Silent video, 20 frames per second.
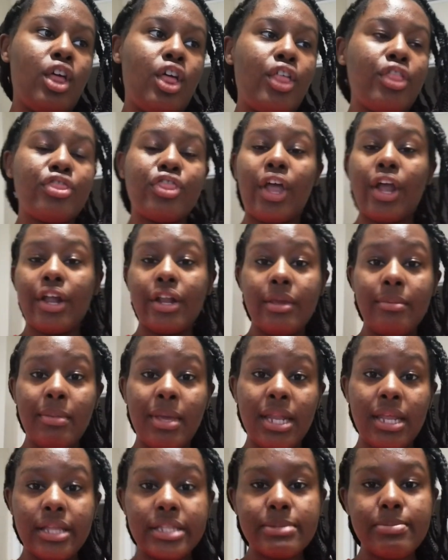30
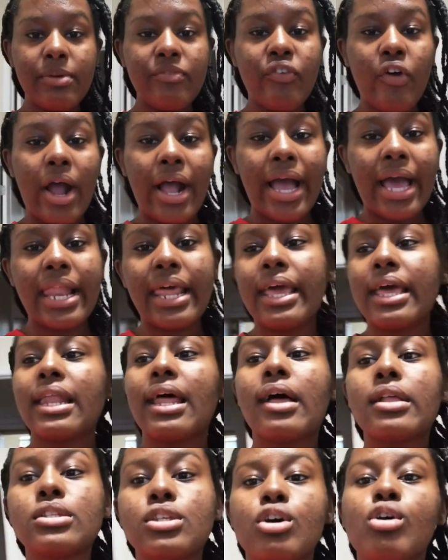minutes before I gotta head
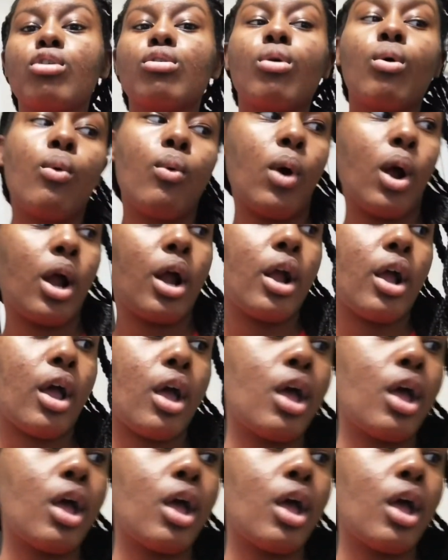out to go to work.